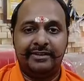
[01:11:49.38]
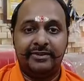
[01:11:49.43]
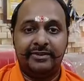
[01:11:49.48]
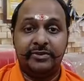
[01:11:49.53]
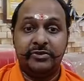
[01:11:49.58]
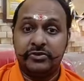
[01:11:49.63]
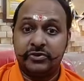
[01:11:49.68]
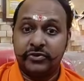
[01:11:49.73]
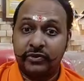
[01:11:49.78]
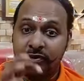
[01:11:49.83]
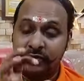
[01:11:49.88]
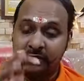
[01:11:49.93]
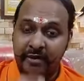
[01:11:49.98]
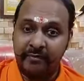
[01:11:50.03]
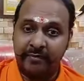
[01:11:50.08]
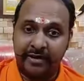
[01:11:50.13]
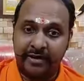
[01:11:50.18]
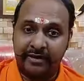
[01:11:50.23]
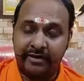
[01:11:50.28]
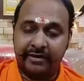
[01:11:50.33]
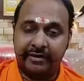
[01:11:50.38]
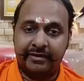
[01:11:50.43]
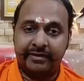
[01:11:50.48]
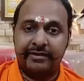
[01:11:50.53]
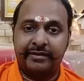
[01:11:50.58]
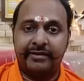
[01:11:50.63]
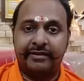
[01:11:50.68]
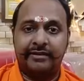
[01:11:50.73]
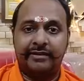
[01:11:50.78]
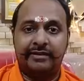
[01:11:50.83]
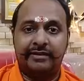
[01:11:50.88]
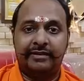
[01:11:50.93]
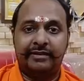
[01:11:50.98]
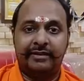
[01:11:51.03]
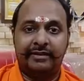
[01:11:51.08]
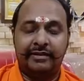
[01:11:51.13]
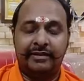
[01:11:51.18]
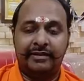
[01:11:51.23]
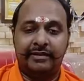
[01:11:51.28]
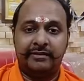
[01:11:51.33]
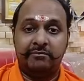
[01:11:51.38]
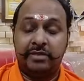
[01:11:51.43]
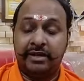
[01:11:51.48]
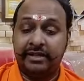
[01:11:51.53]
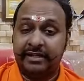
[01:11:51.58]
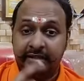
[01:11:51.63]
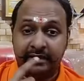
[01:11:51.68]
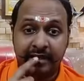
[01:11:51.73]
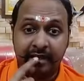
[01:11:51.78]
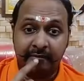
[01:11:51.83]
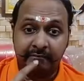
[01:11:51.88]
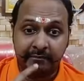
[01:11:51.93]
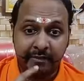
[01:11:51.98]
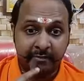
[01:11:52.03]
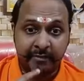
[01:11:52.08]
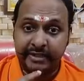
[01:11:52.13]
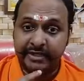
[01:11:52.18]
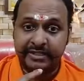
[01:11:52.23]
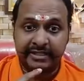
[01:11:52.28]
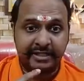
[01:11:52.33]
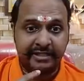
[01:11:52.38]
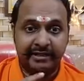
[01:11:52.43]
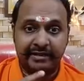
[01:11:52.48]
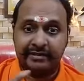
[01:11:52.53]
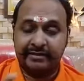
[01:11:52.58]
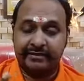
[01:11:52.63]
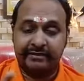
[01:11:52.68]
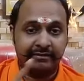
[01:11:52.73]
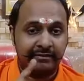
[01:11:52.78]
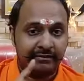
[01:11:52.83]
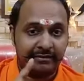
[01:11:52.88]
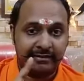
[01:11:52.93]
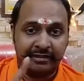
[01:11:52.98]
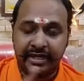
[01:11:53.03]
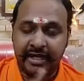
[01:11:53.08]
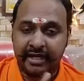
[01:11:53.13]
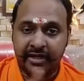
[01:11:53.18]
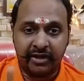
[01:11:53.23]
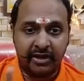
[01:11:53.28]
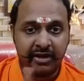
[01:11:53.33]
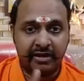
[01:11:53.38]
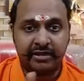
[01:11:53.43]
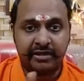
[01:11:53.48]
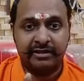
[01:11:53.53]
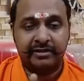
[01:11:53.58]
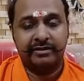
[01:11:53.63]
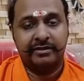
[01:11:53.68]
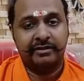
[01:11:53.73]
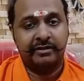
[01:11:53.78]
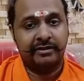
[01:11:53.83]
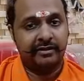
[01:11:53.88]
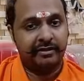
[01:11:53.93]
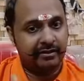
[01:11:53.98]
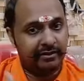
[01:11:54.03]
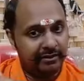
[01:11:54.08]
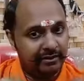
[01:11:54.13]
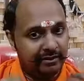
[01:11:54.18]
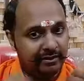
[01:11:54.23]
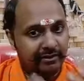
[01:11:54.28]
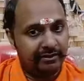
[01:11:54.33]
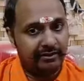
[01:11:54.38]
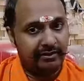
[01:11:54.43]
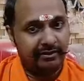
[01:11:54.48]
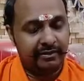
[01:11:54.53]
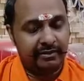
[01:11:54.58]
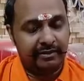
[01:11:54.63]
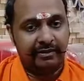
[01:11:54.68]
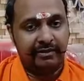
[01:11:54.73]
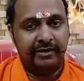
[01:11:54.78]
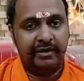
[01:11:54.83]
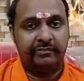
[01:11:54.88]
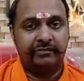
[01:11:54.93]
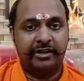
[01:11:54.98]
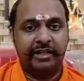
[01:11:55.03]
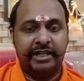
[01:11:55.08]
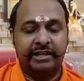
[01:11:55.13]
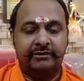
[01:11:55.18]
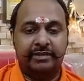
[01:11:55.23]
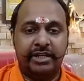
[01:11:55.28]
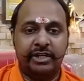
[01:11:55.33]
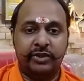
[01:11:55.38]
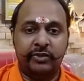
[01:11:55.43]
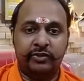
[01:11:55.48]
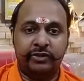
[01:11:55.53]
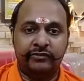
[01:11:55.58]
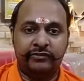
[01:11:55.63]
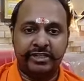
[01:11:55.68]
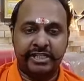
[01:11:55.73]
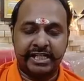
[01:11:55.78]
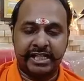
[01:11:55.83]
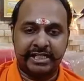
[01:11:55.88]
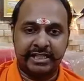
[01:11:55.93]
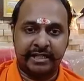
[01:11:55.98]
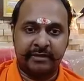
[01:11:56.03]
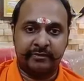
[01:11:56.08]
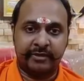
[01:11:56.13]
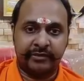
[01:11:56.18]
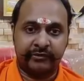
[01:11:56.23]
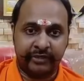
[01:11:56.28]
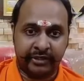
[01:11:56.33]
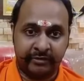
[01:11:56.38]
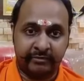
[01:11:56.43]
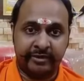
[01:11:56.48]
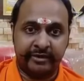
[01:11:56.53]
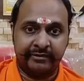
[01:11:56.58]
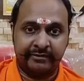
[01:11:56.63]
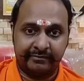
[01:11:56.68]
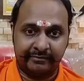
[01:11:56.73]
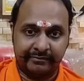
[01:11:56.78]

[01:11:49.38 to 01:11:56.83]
So remember, but a dumb person cannot effectively do a physical therapy treatment.